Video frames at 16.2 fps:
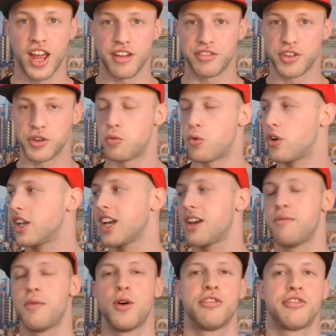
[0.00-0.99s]
if you want to
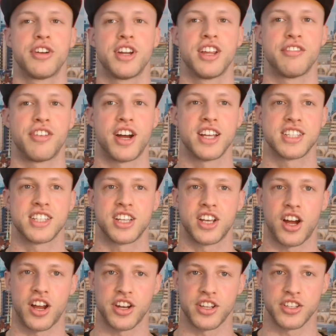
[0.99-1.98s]
get more free advice and
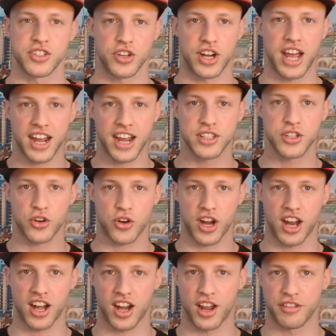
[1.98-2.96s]
guidance on how to
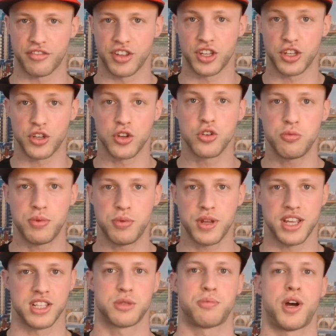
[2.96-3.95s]
create a life that you'd be
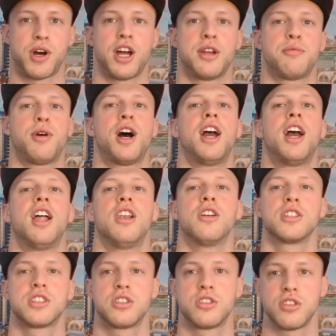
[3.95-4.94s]
inspired by and
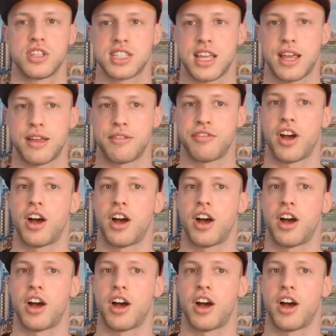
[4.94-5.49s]
look to do the same for